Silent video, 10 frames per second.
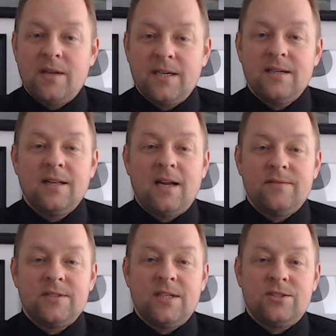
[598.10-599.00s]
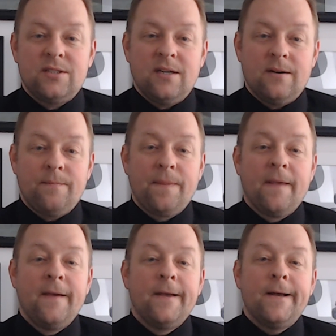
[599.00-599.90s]
probably getting a lot of attention there.
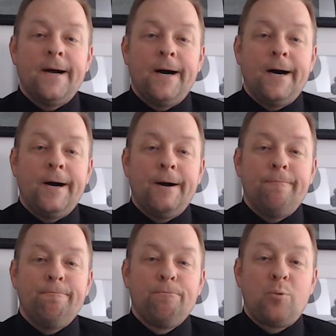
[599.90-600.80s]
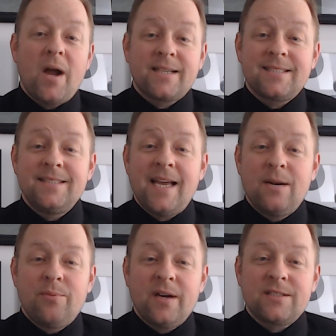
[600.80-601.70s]
Brex and
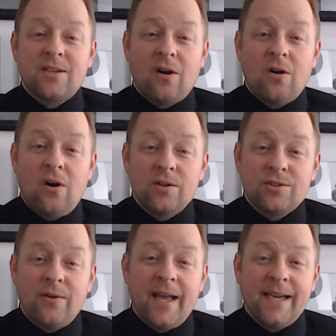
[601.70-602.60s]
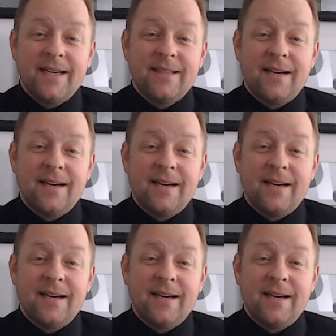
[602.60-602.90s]
Databricks are also hanging